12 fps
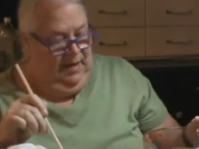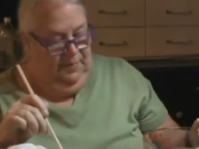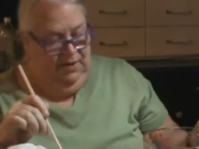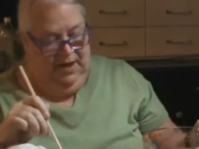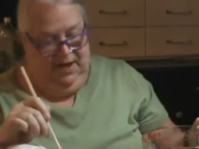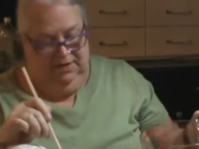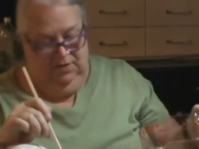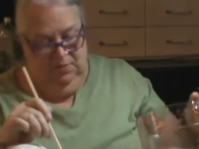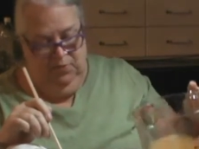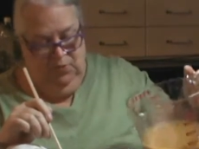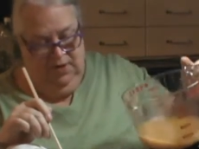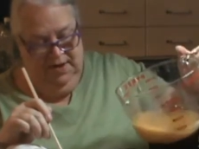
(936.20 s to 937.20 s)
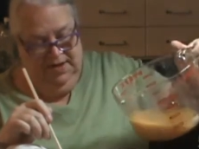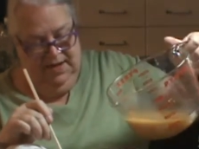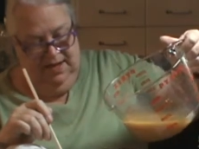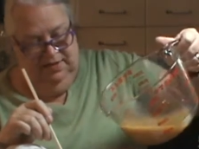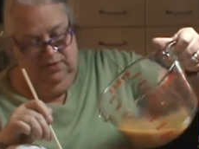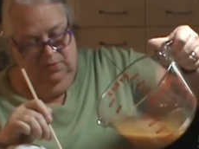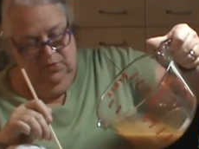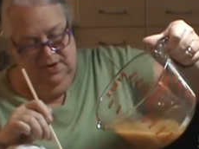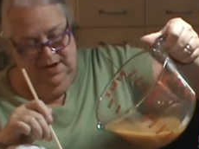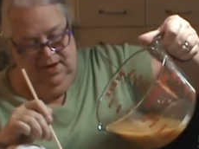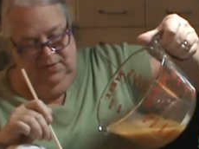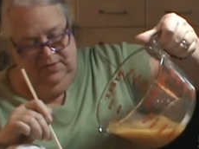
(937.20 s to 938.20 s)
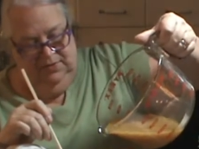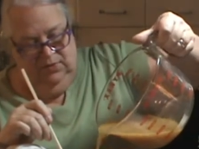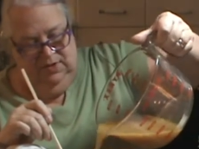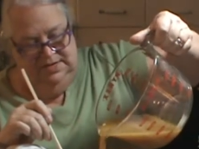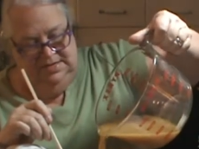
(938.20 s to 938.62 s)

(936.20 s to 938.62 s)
I can add a little more. I can add a little more now. It's going